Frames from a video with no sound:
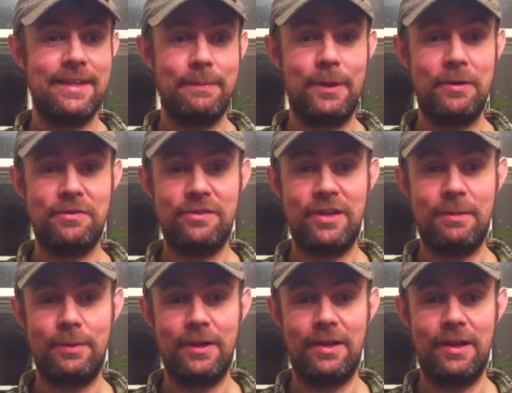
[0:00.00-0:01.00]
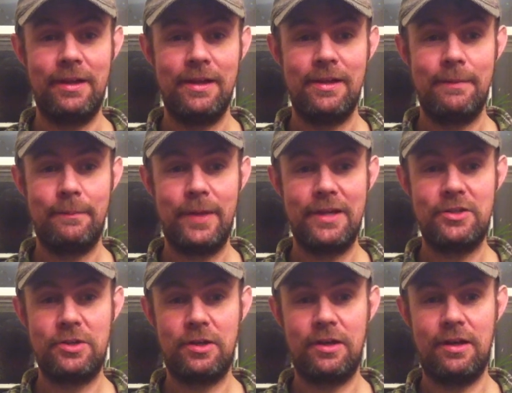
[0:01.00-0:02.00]
They posted up a
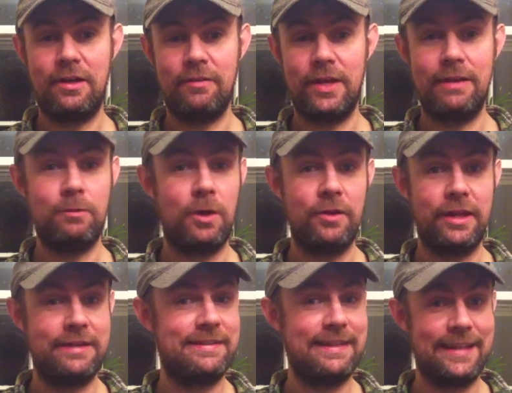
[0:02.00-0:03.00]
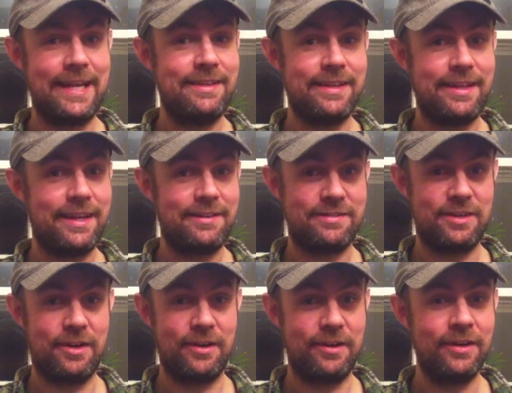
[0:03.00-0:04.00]
picture of, they delayed the
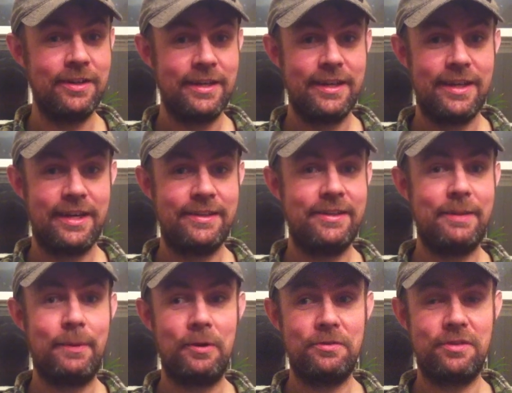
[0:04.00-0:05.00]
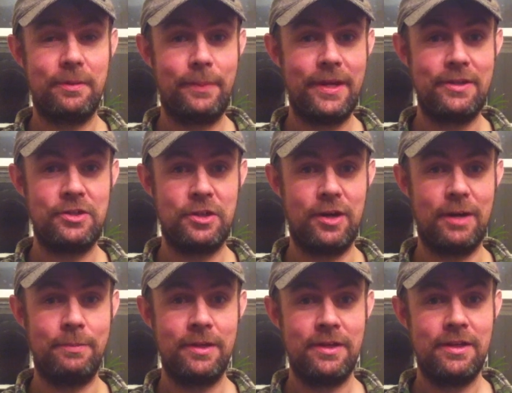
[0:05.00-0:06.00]
Kickstarter, and then they posted a picture
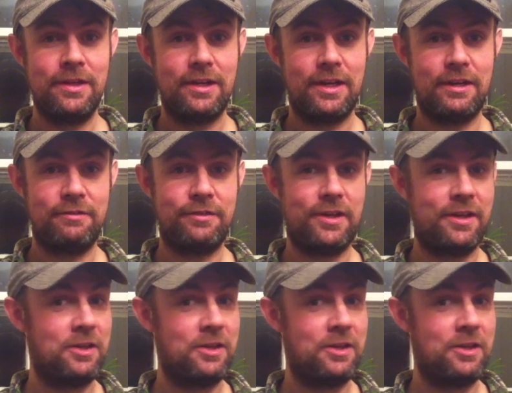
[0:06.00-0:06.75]
up of